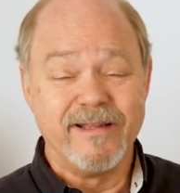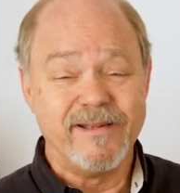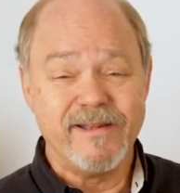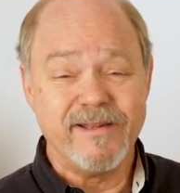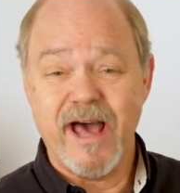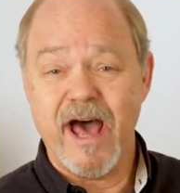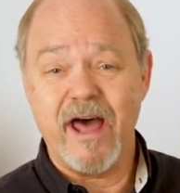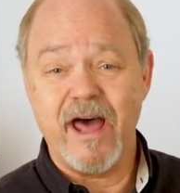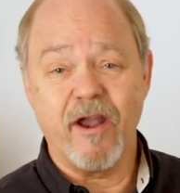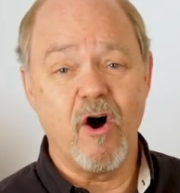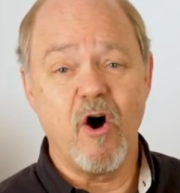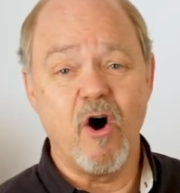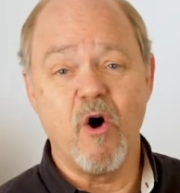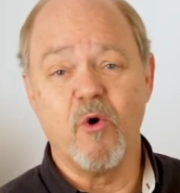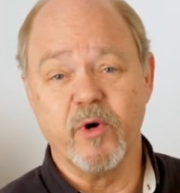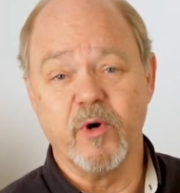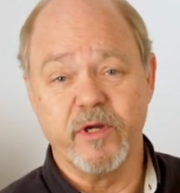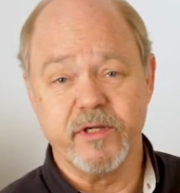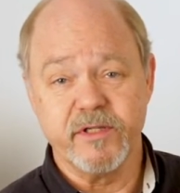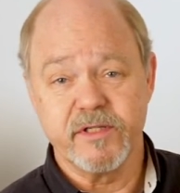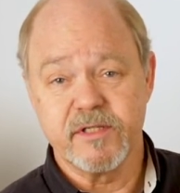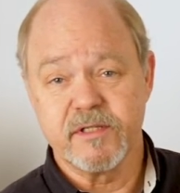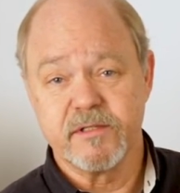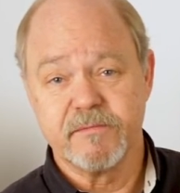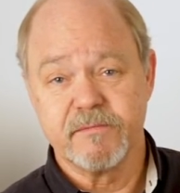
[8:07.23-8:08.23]
Not
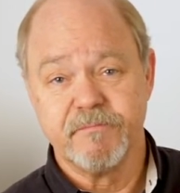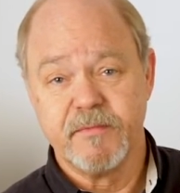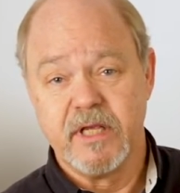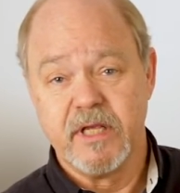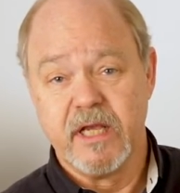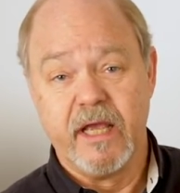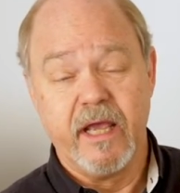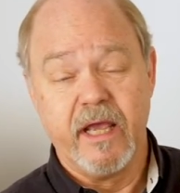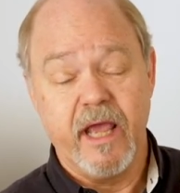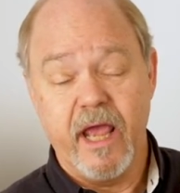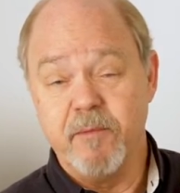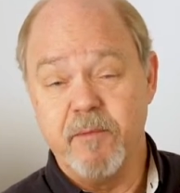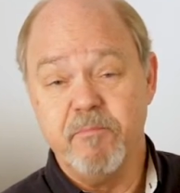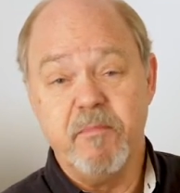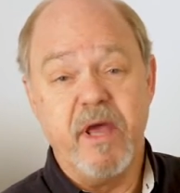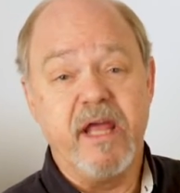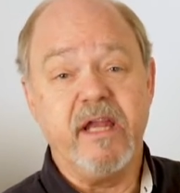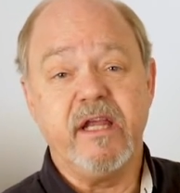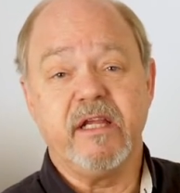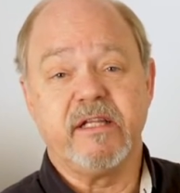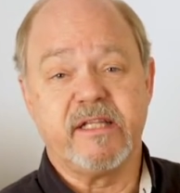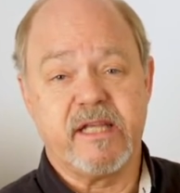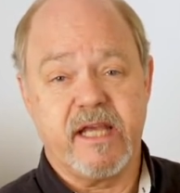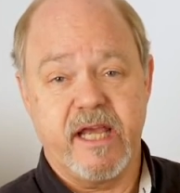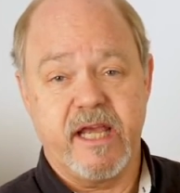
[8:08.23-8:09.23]
always. And
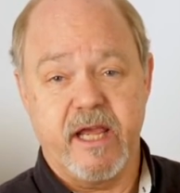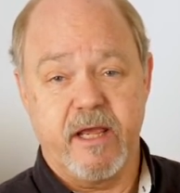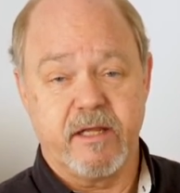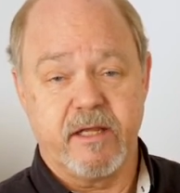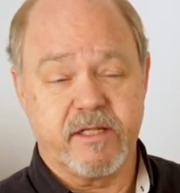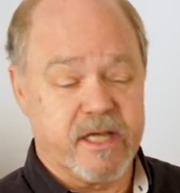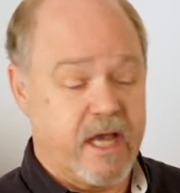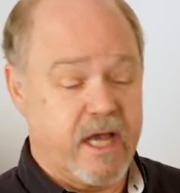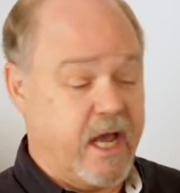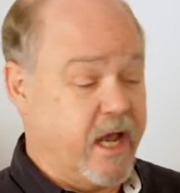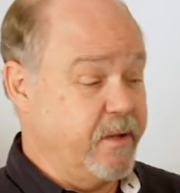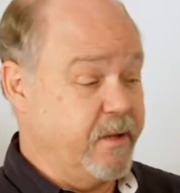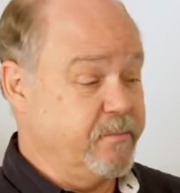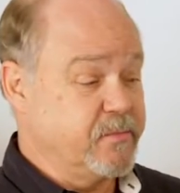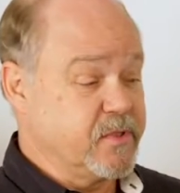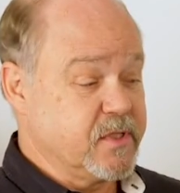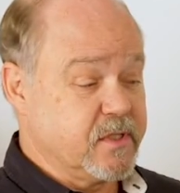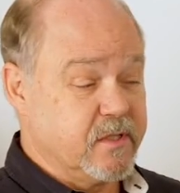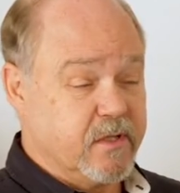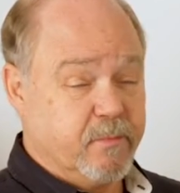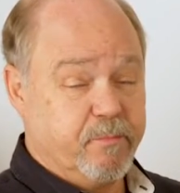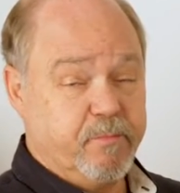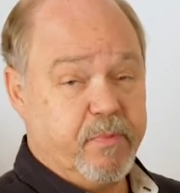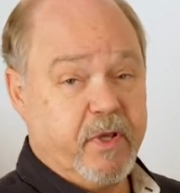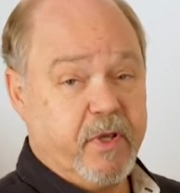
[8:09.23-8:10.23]
many times,
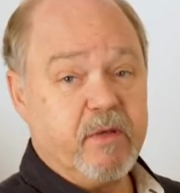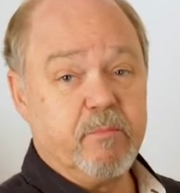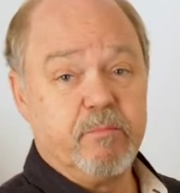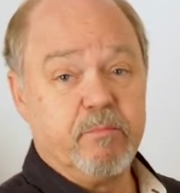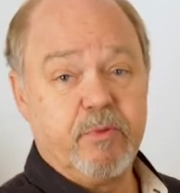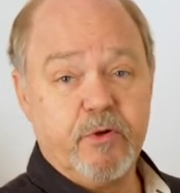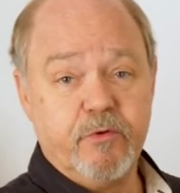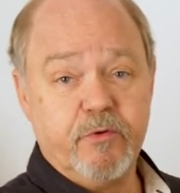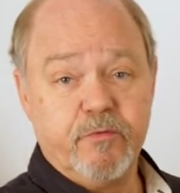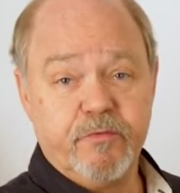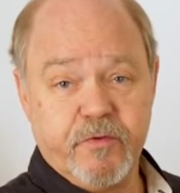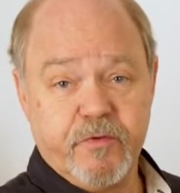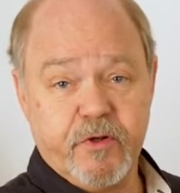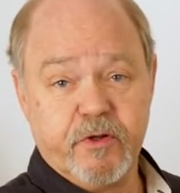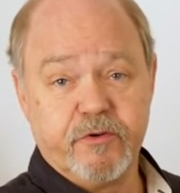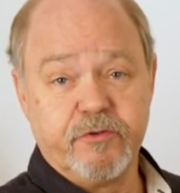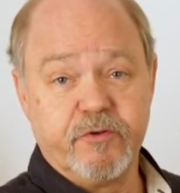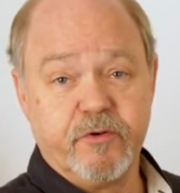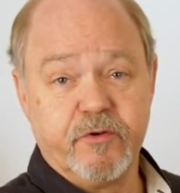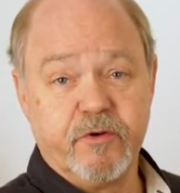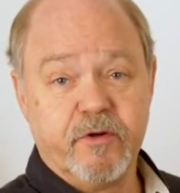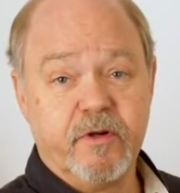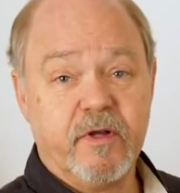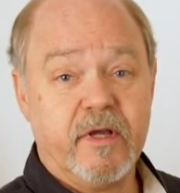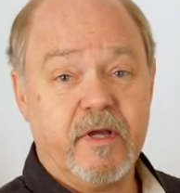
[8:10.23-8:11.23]
the Big Blue
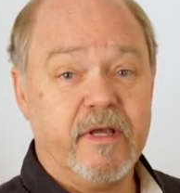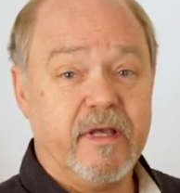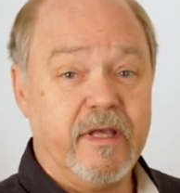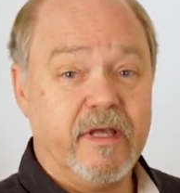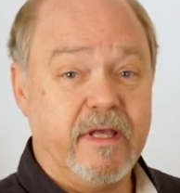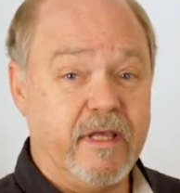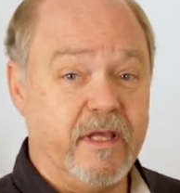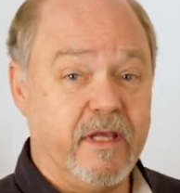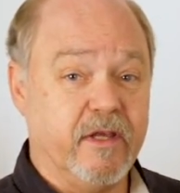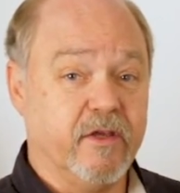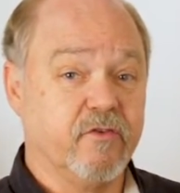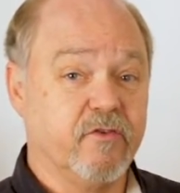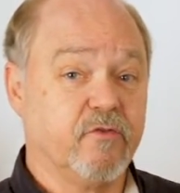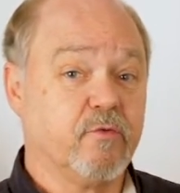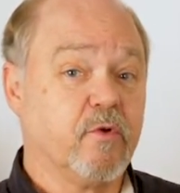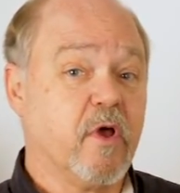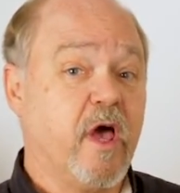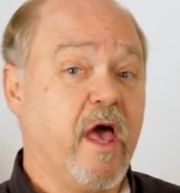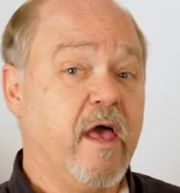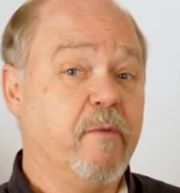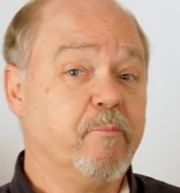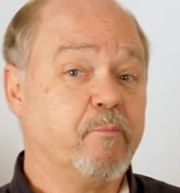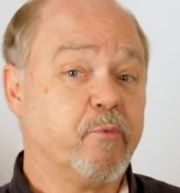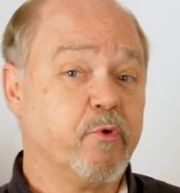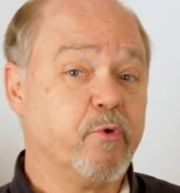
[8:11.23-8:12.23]
filter is
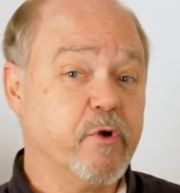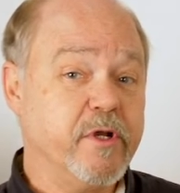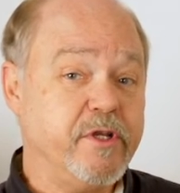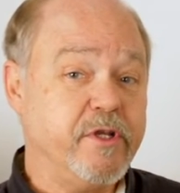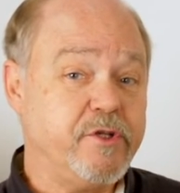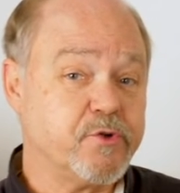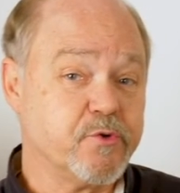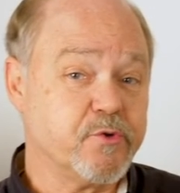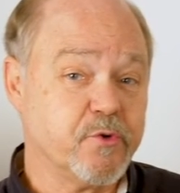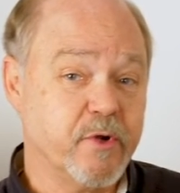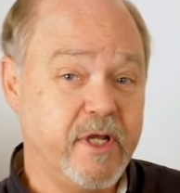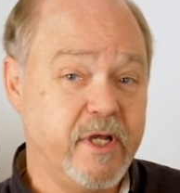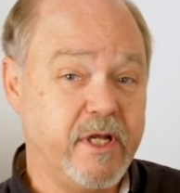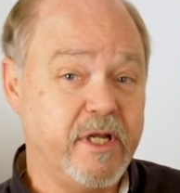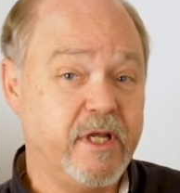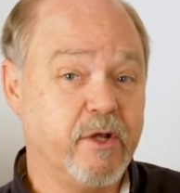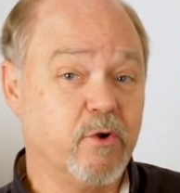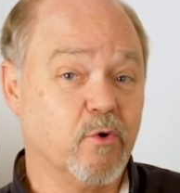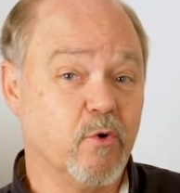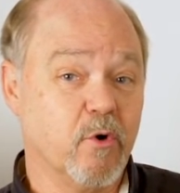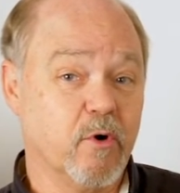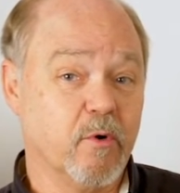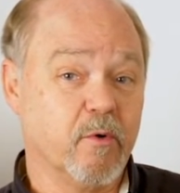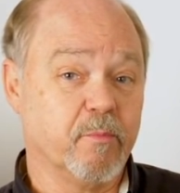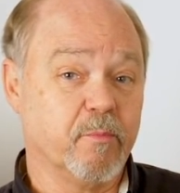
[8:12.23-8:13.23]
pre treating
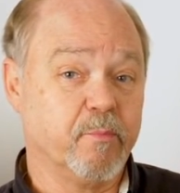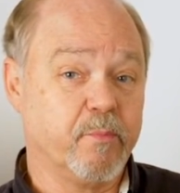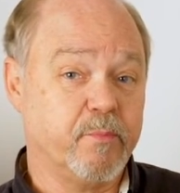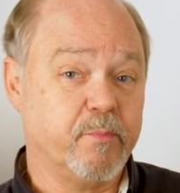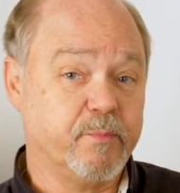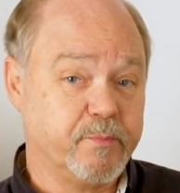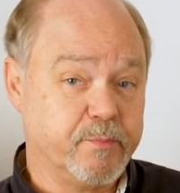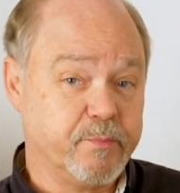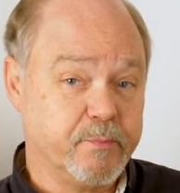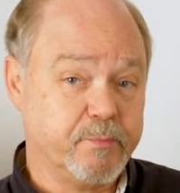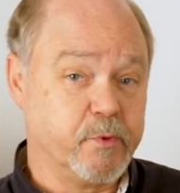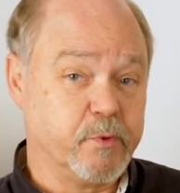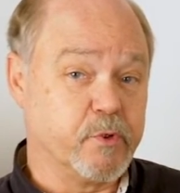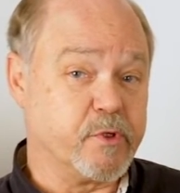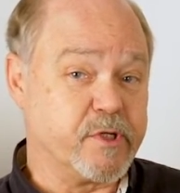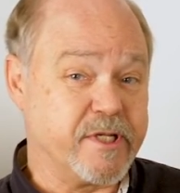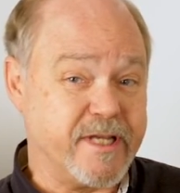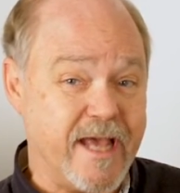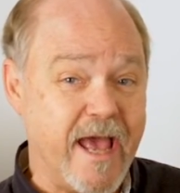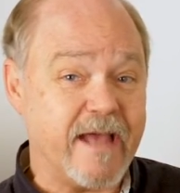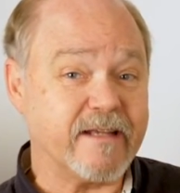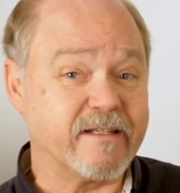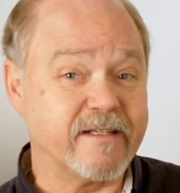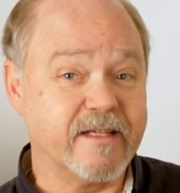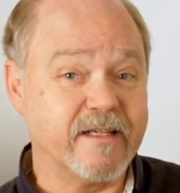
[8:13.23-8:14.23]
or
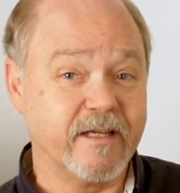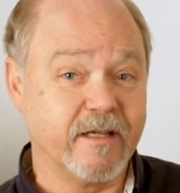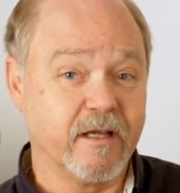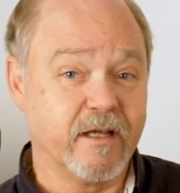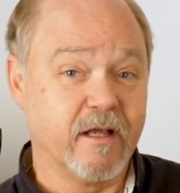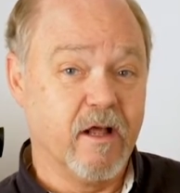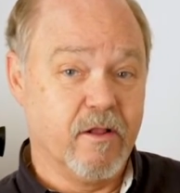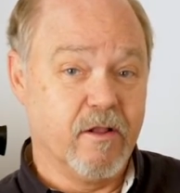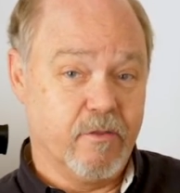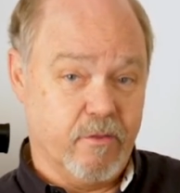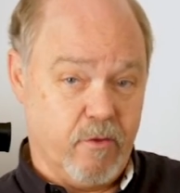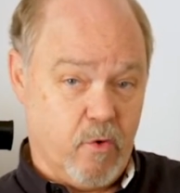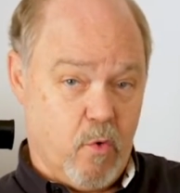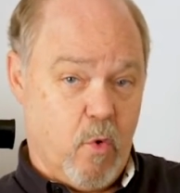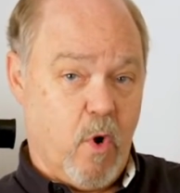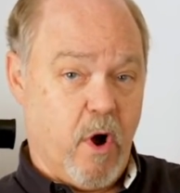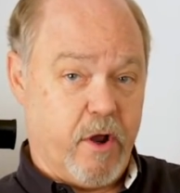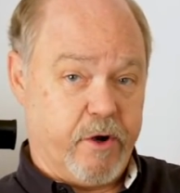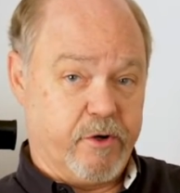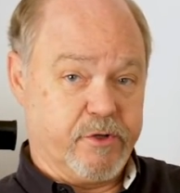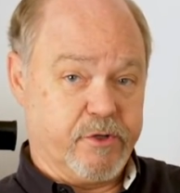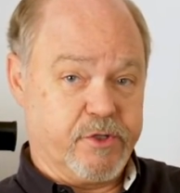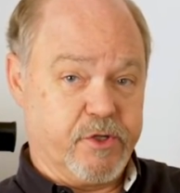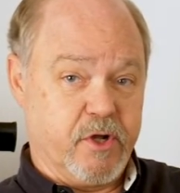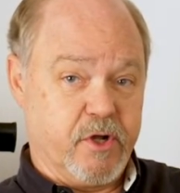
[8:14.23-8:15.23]
protecting the
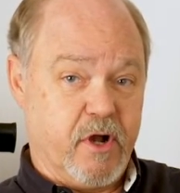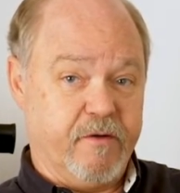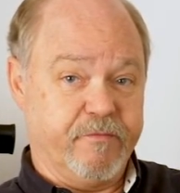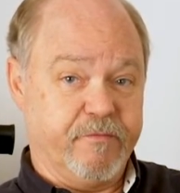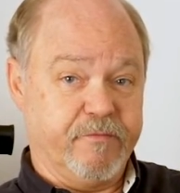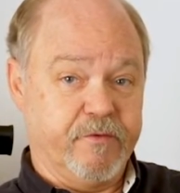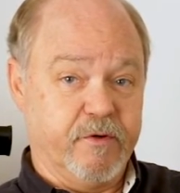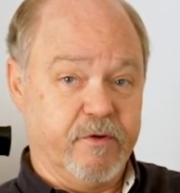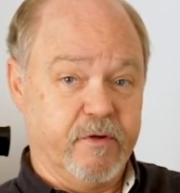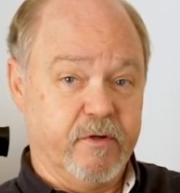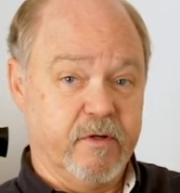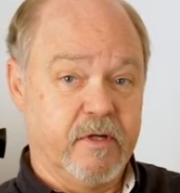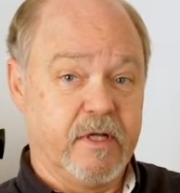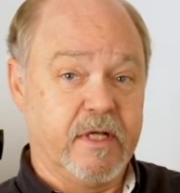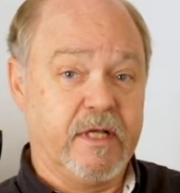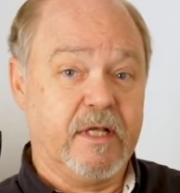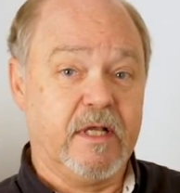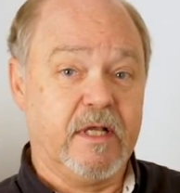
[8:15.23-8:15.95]
water softener.